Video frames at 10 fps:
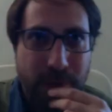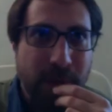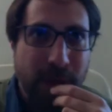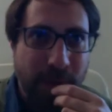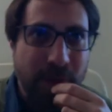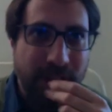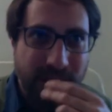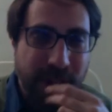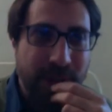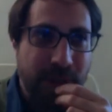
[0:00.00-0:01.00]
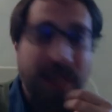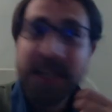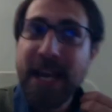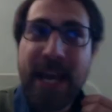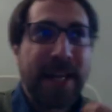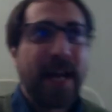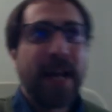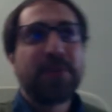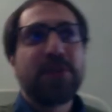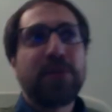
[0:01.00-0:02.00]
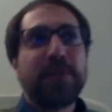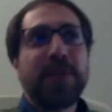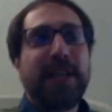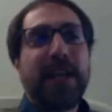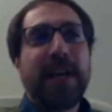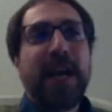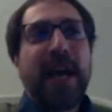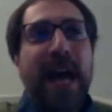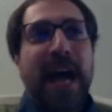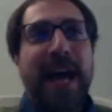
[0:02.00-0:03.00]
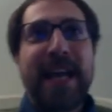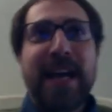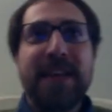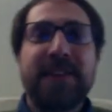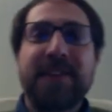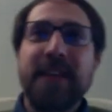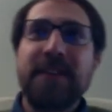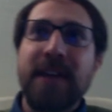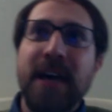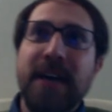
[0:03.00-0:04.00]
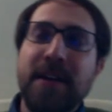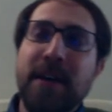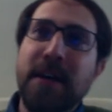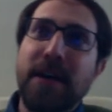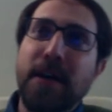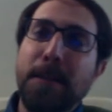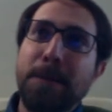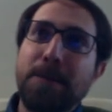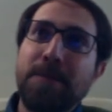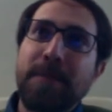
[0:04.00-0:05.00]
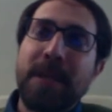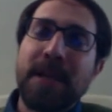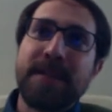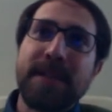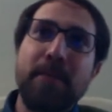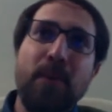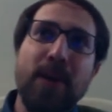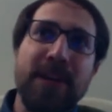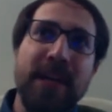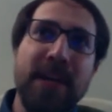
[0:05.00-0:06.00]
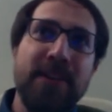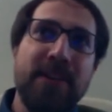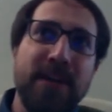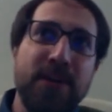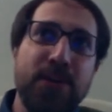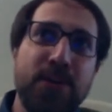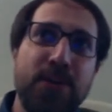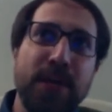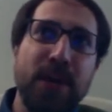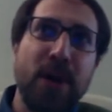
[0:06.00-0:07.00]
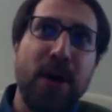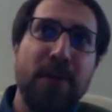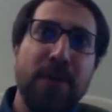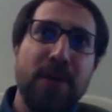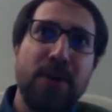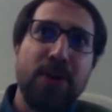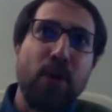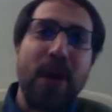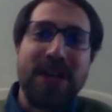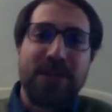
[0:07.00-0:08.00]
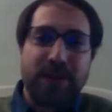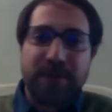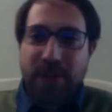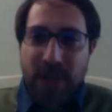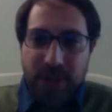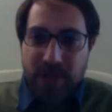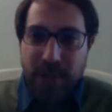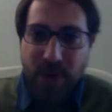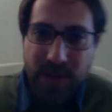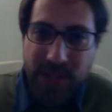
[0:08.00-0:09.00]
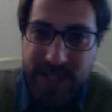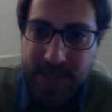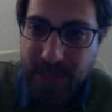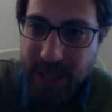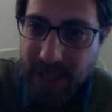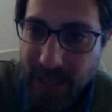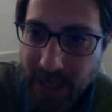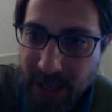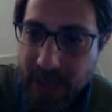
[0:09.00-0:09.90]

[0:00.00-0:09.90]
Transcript: that makes sense yeah yeah absolutely I, I think that um, at some point in the history of you know Western philosophy, broadly speaking,